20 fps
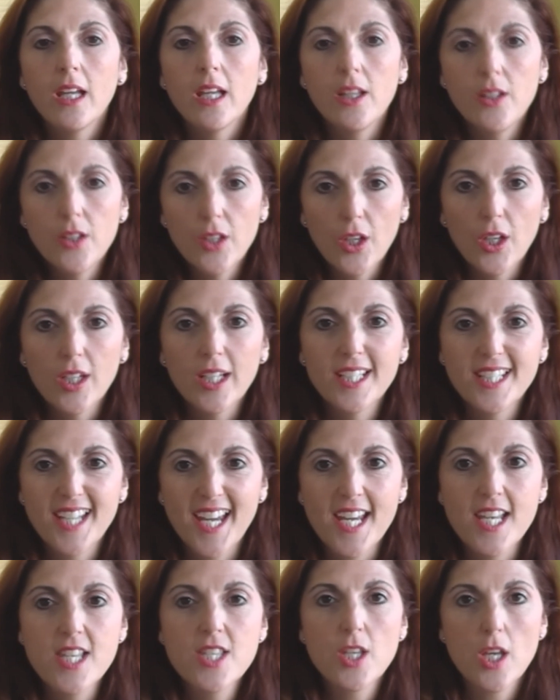In the early
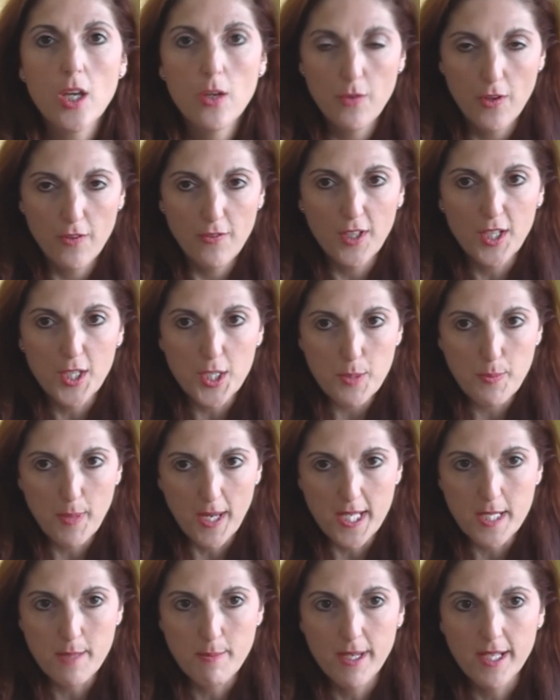days of
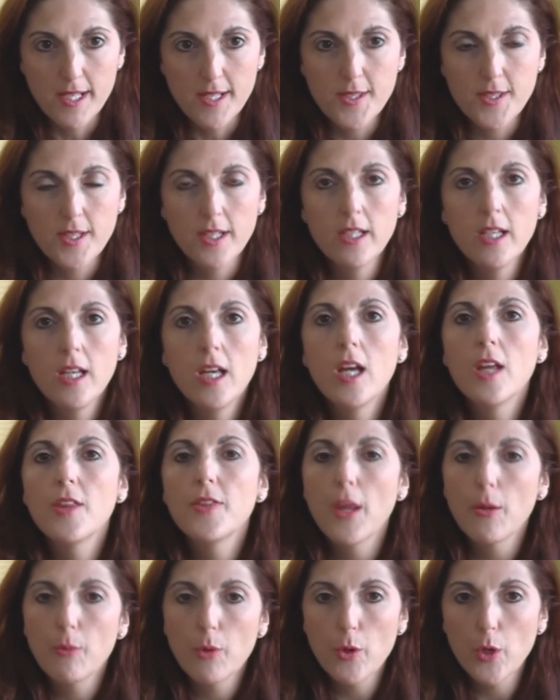evidence-based medicine,
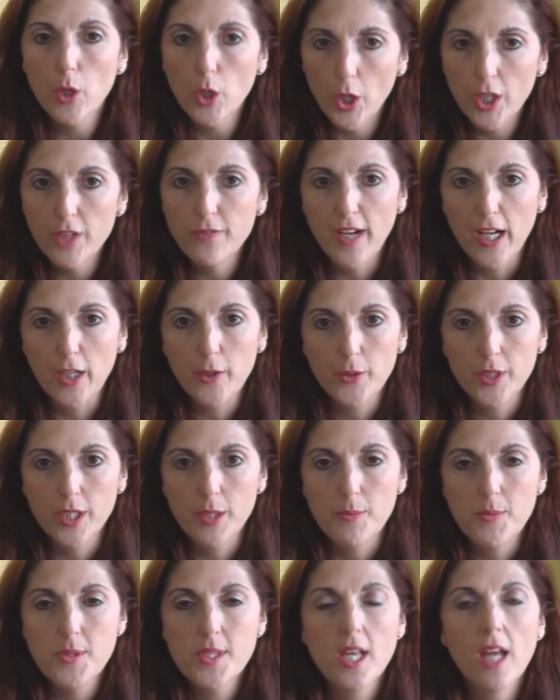there were a lot of
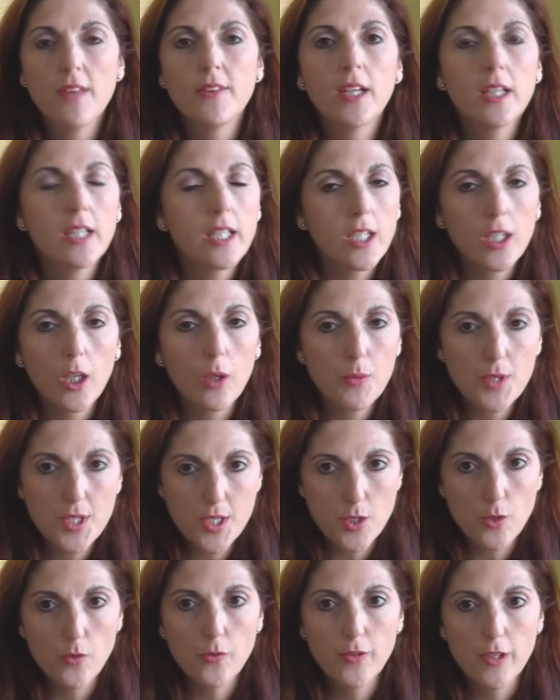acronyms and the lingo was
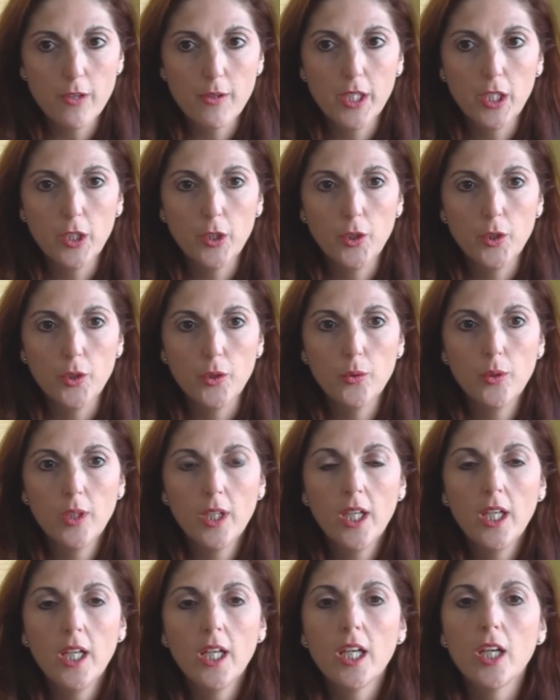still very new.
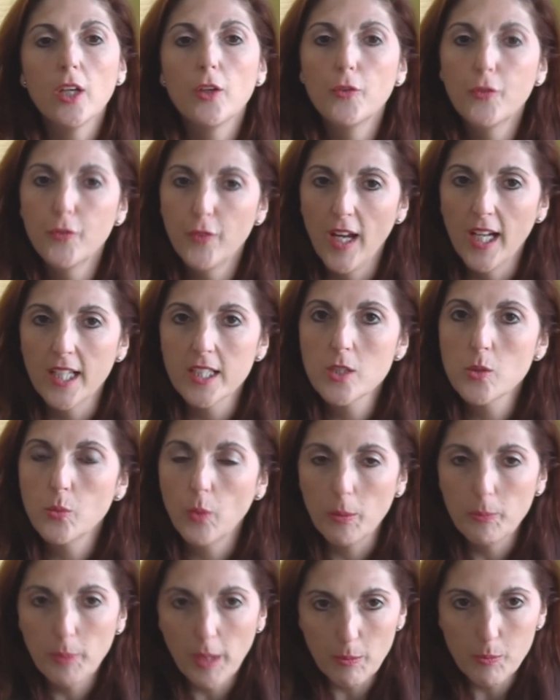In fact,
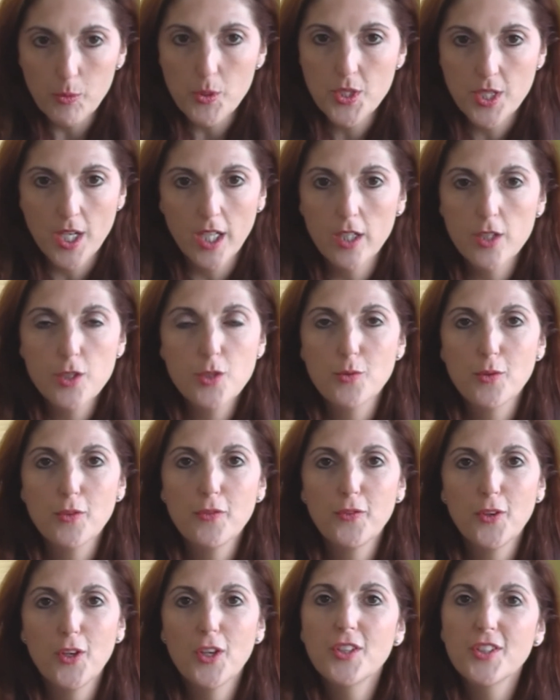when people started to
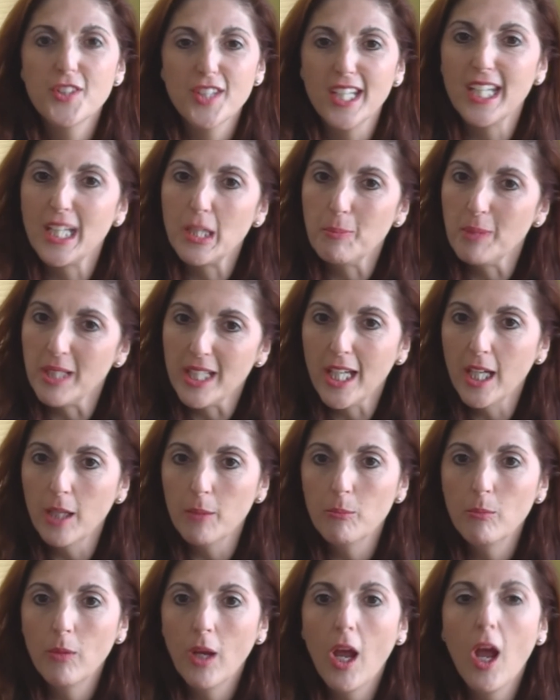refer to
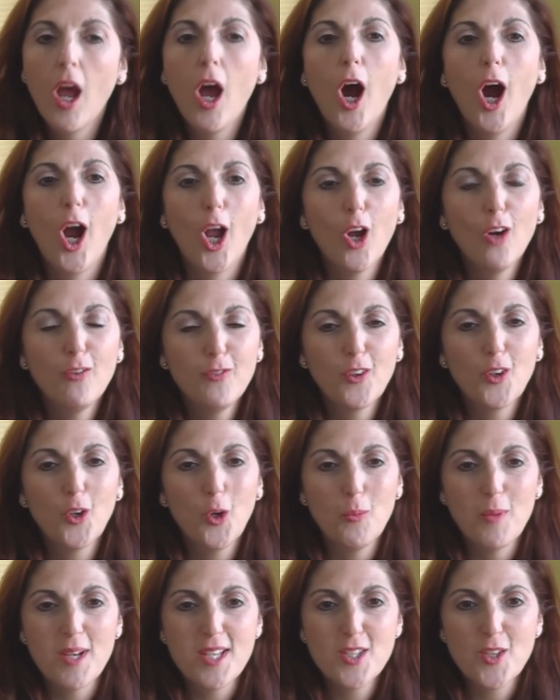EBM, I often
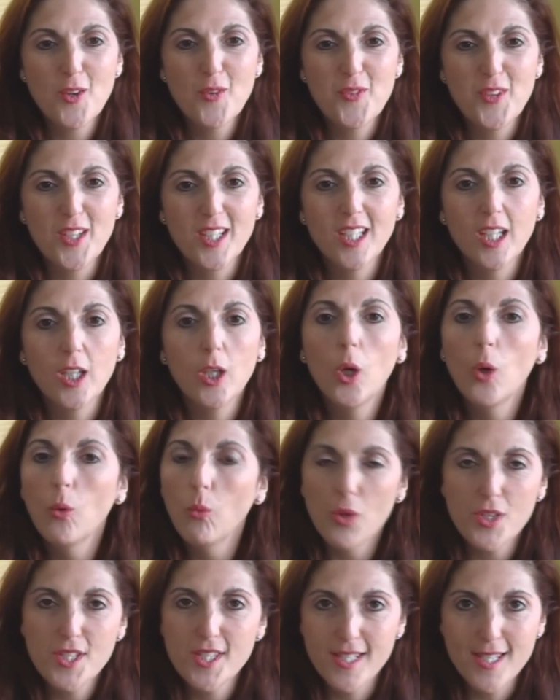caught myself thinking,
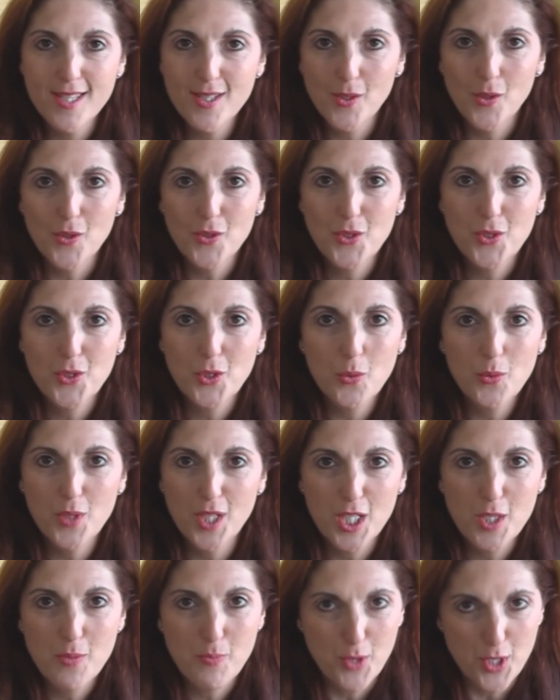what's this got to do with
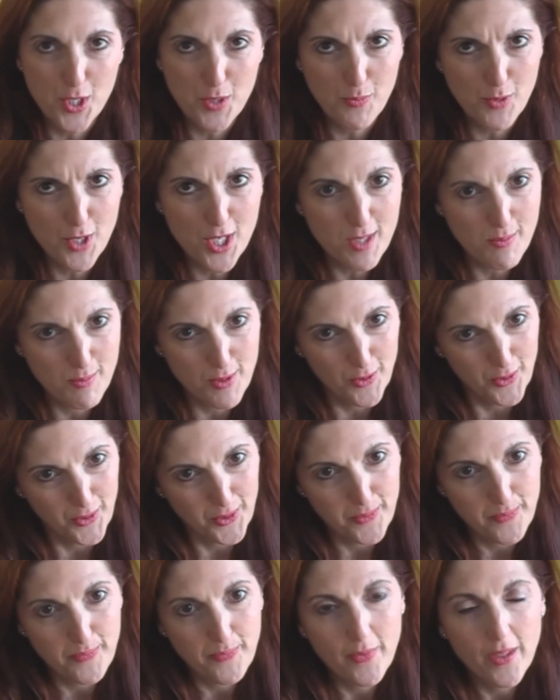express breast
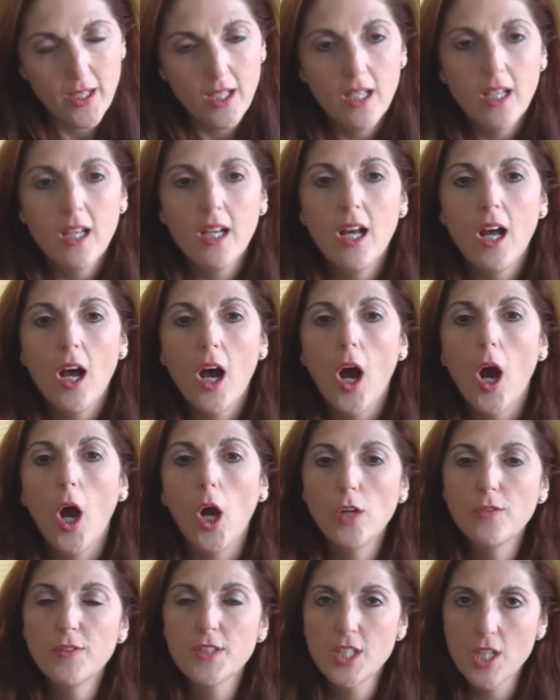milk?
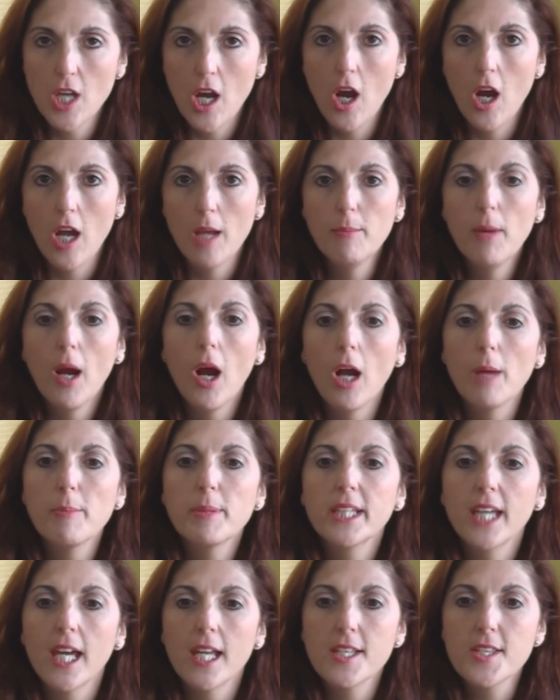Over time, I
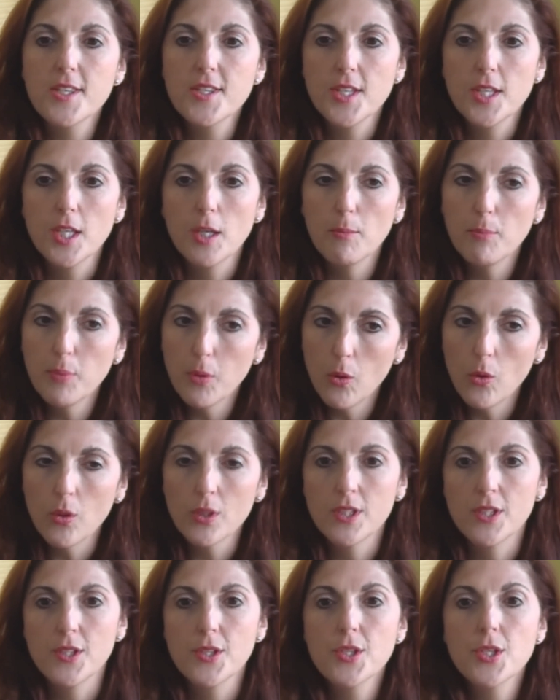began to see the
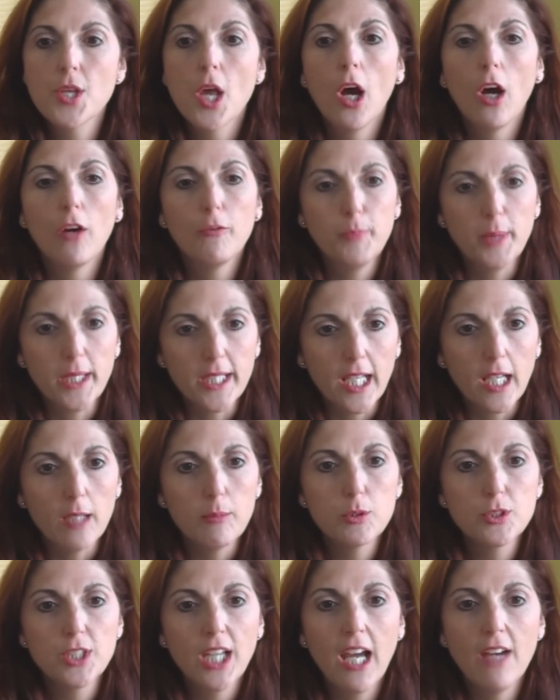importance of being
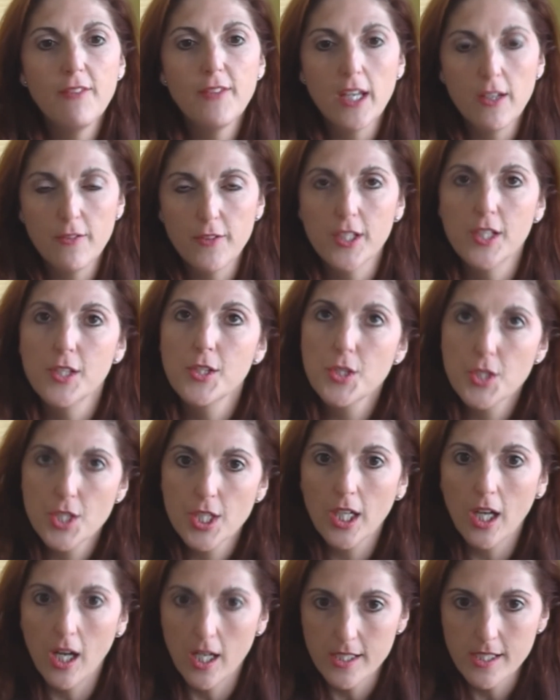able to have evidence
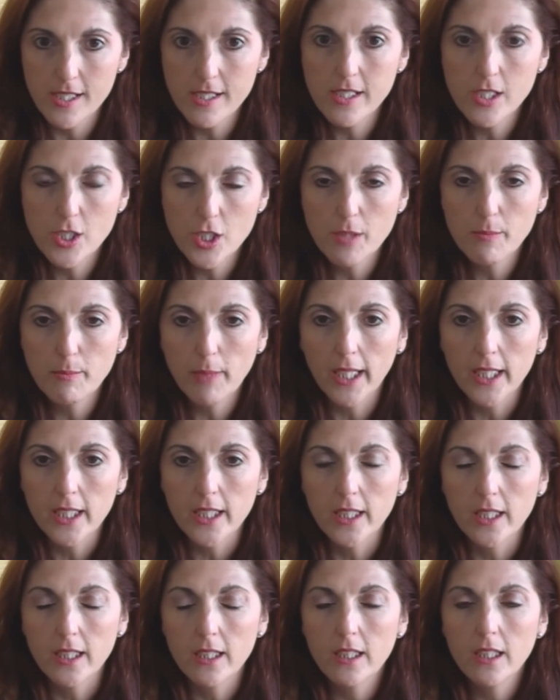to guide decision
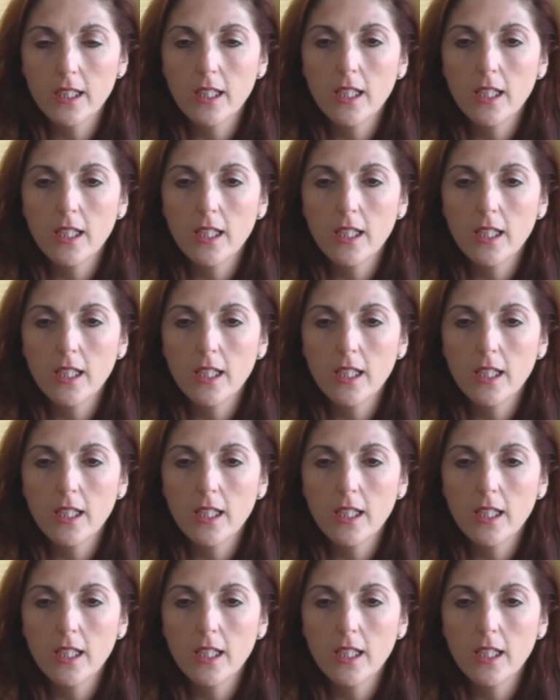making.